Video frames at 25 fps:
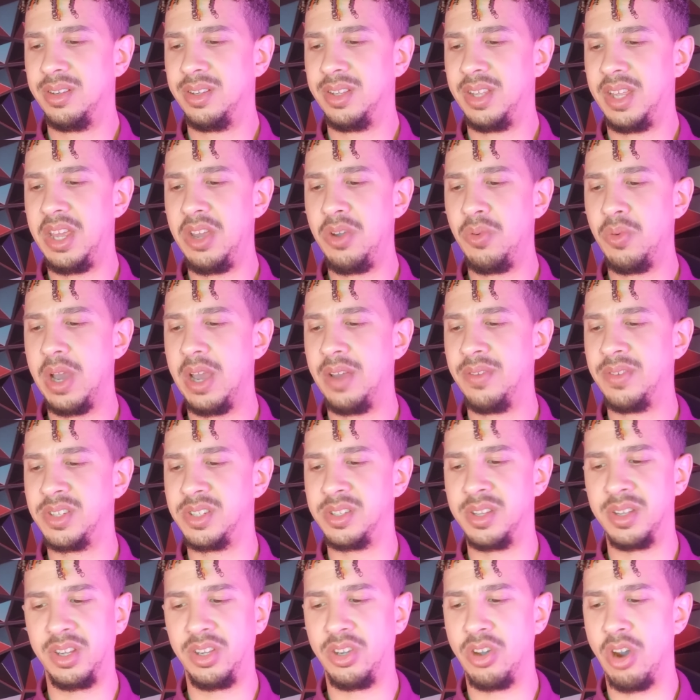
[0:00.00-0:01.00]
Heat Wave is
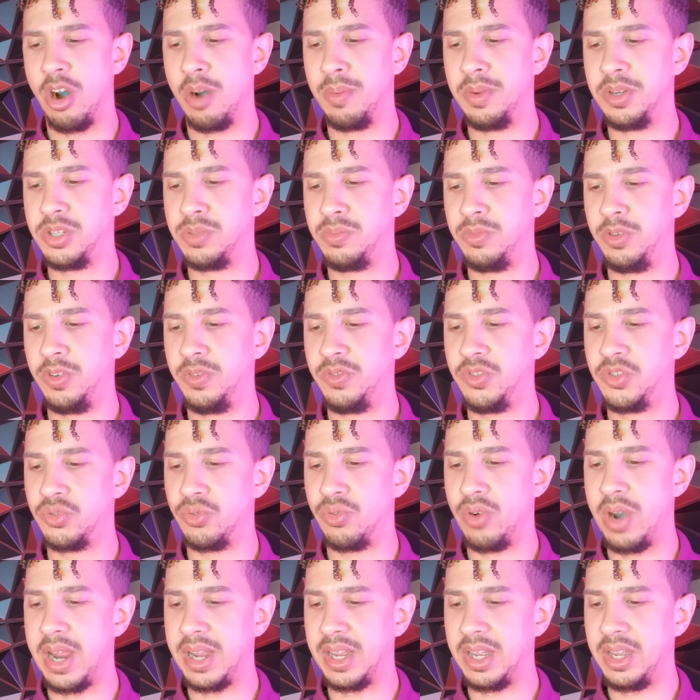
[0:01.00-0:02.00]
the garbage move.
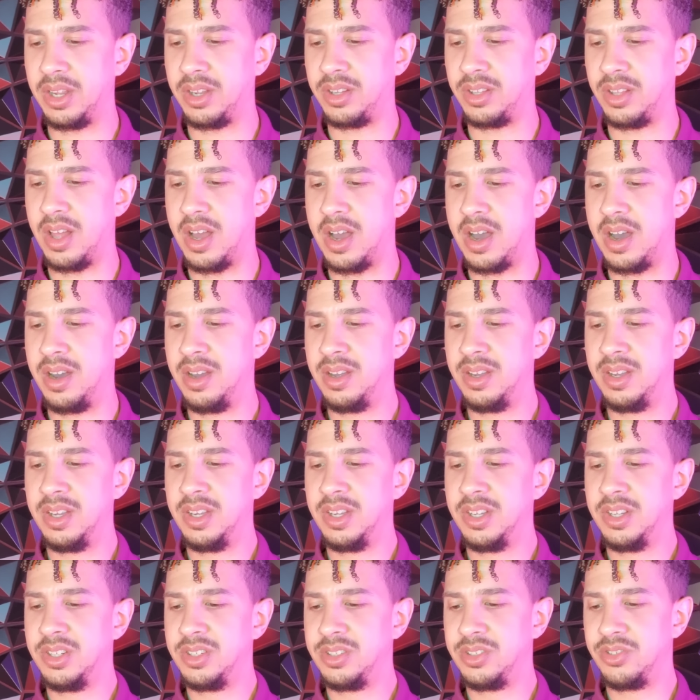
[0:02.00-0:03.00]
Dragon Claw,
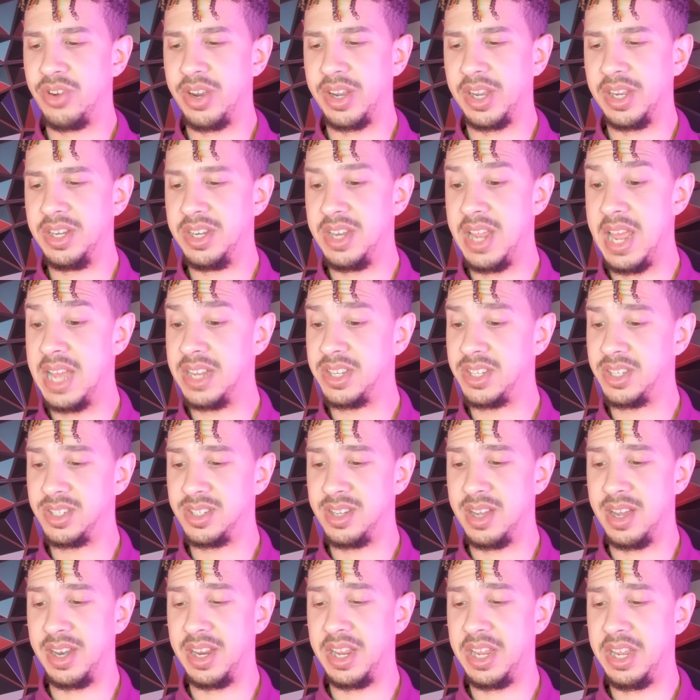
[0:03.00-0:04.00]
Dragon Dance is
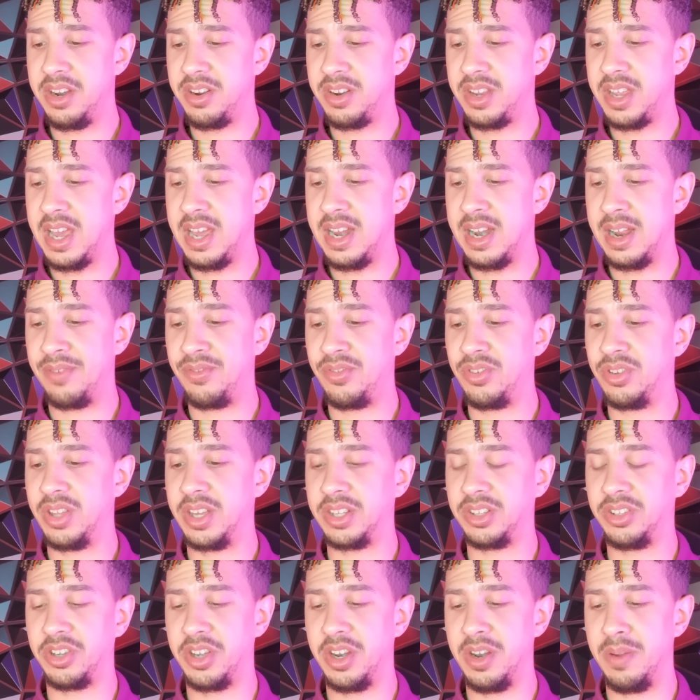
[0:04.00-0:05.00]
not here yet. I feel
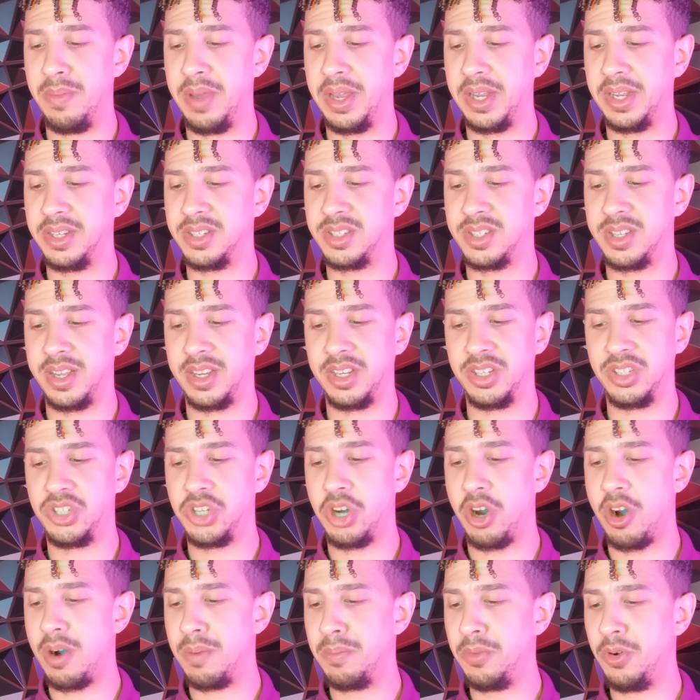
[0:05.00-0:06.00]
like they're gonna make it like a
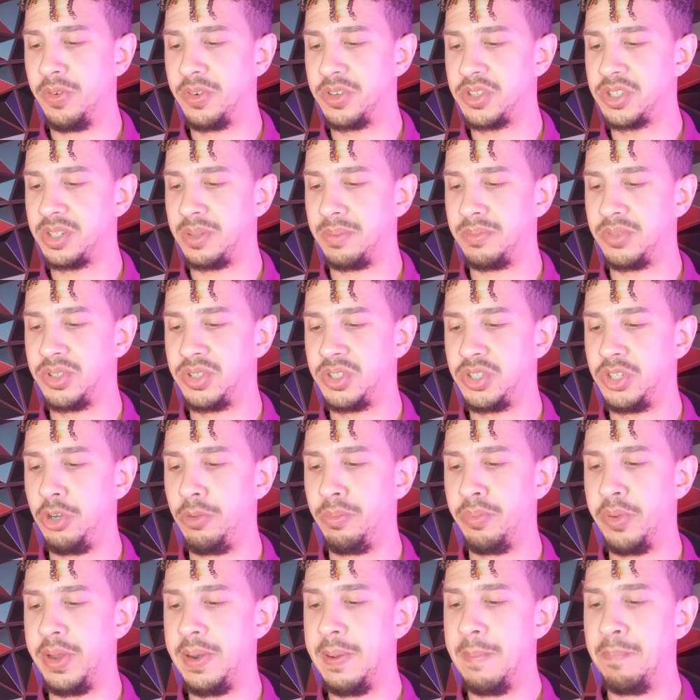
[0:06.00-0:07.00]
charm move or something
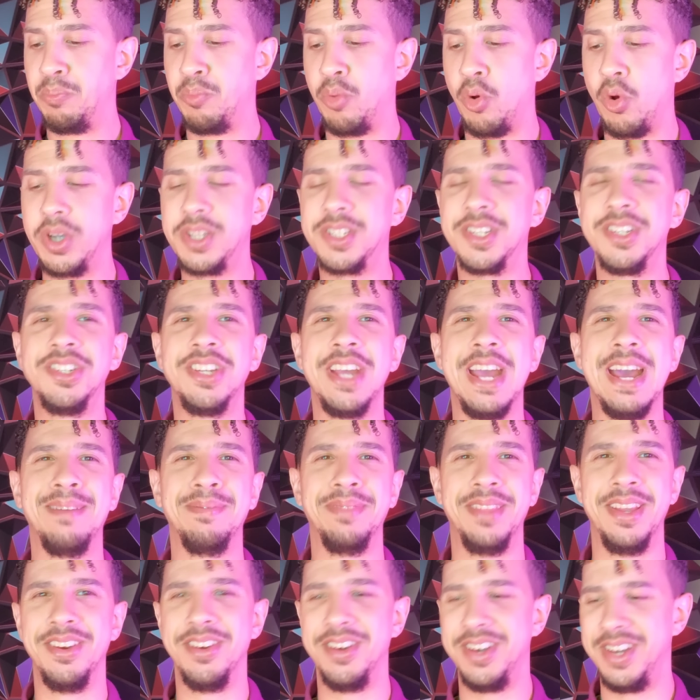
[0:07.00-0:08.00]
stupid. Poison
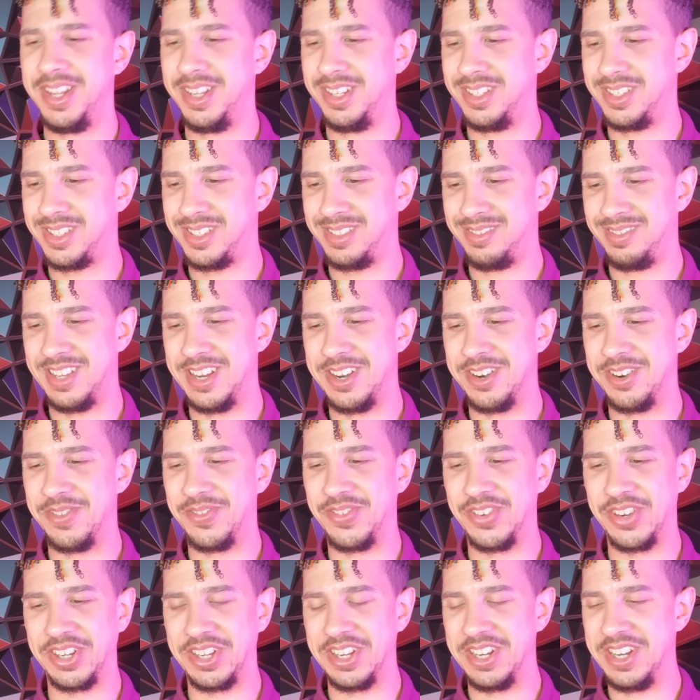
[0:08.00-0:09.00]
Jab, there it is. There it
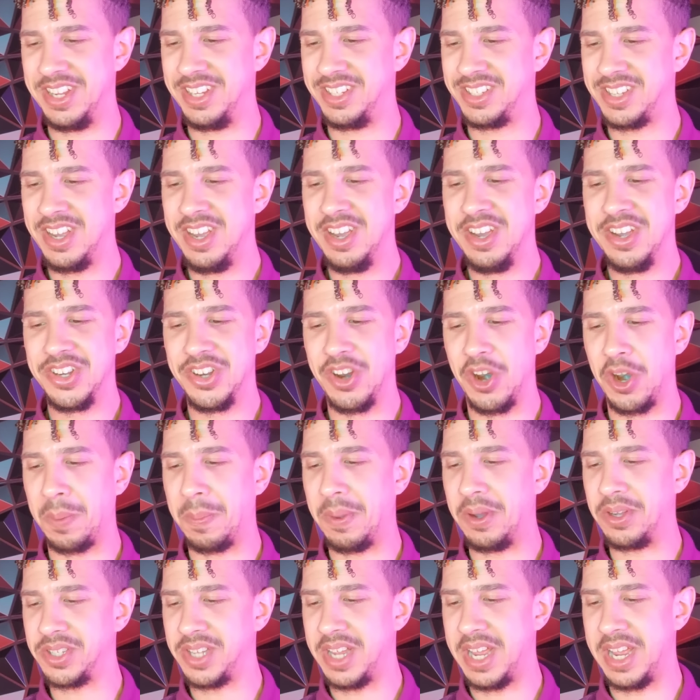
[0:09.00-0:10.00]
freaking is. Dark
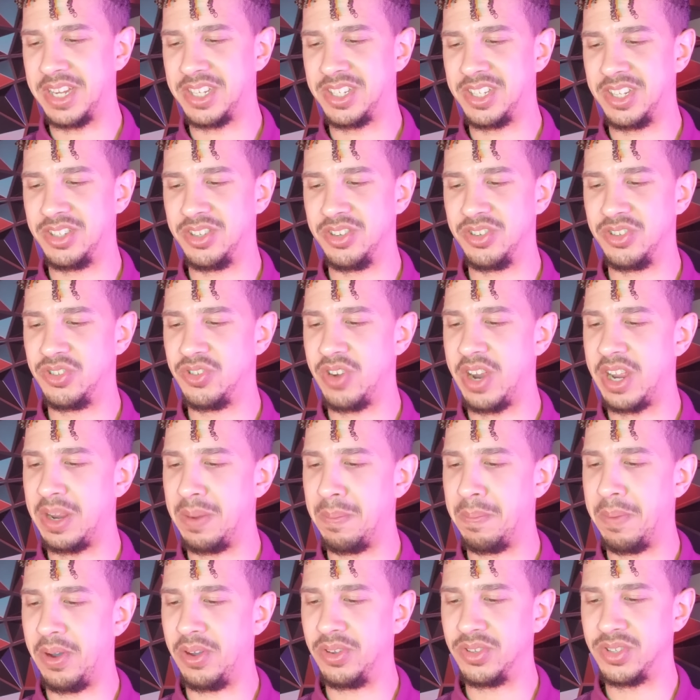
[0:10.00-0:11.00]
Pulse, X Scissor,
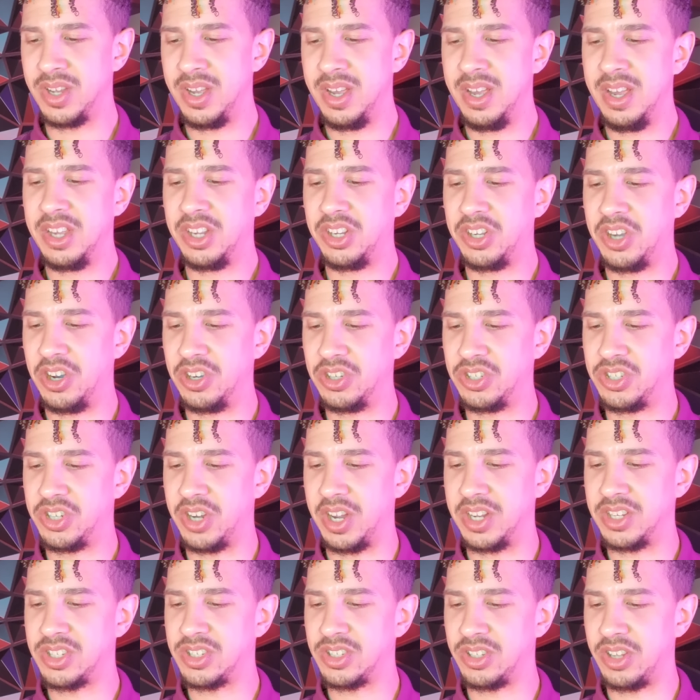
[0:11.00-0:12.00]
Dragon Pulse, Gunk
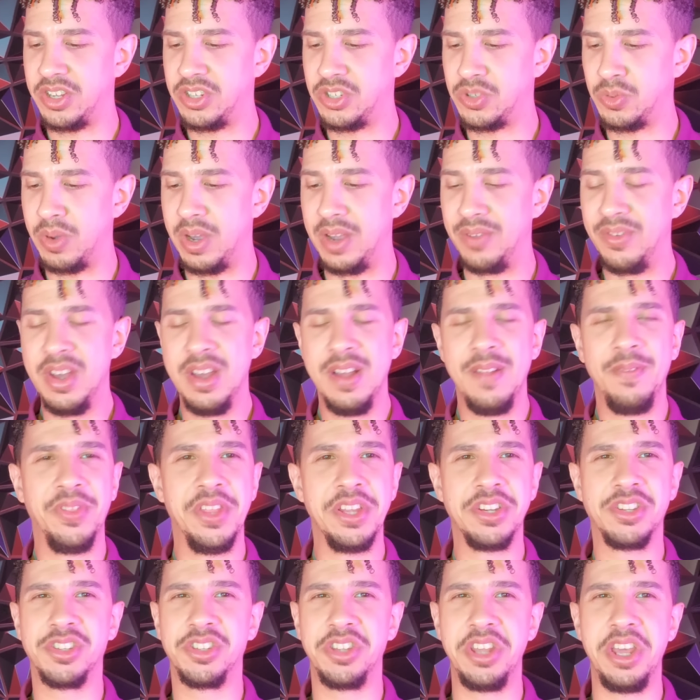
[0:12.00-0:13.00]
Shot, Sludge Wave.
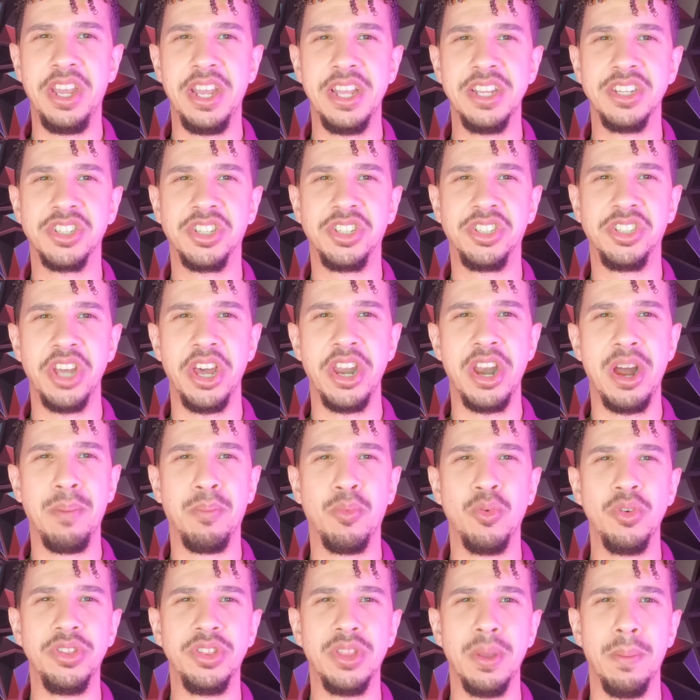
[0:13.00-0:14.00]
This thing is set
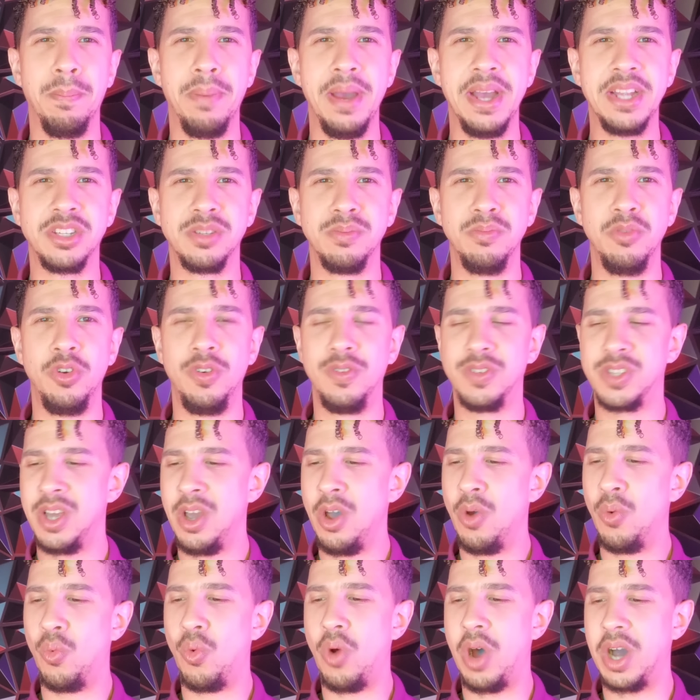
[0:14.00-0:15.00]
up with the best moves.
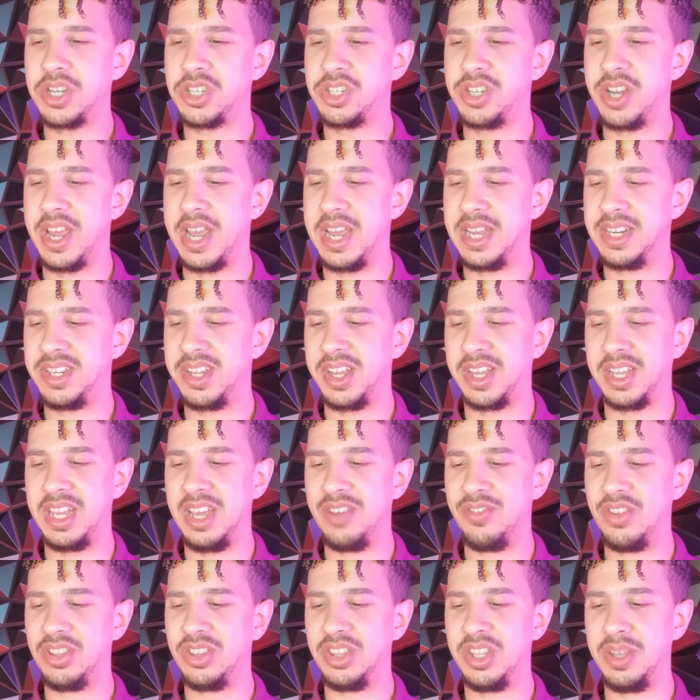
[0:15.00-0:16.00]
Watch Niantic
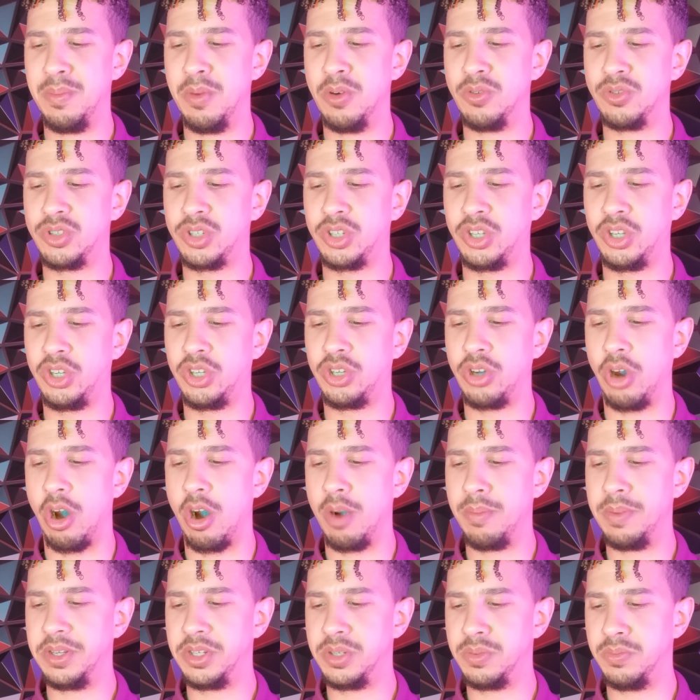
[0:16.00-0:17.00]
give it the most
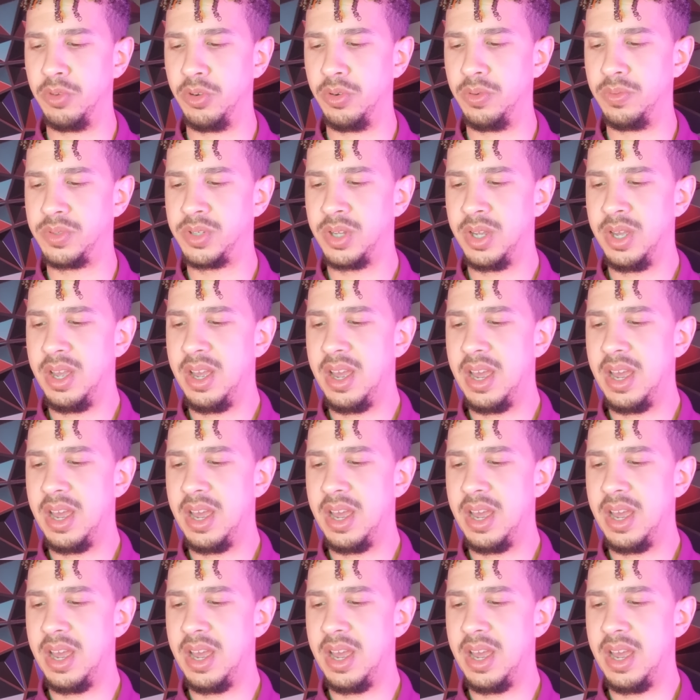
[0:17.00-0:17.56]
garbage moves.